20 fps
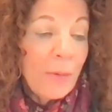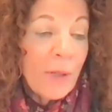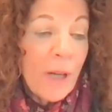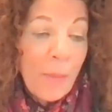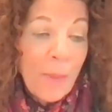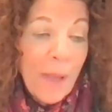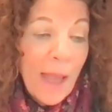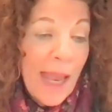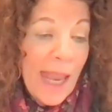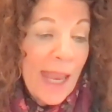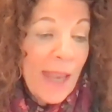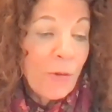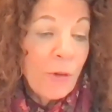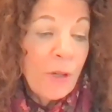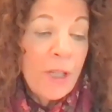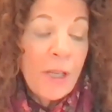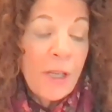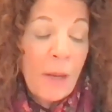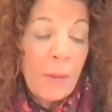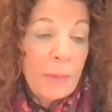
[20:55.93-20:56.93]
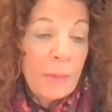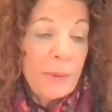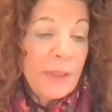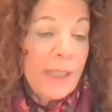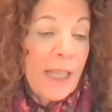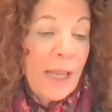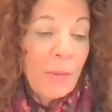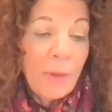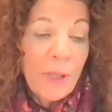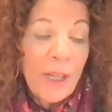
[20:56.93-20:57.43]
when I'm angry, I'm
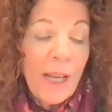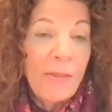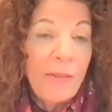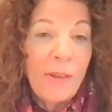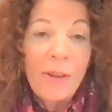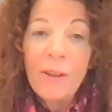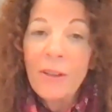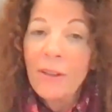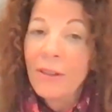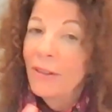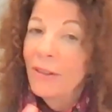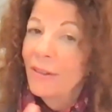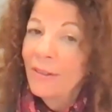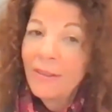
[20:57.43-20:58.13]
upset, whatever,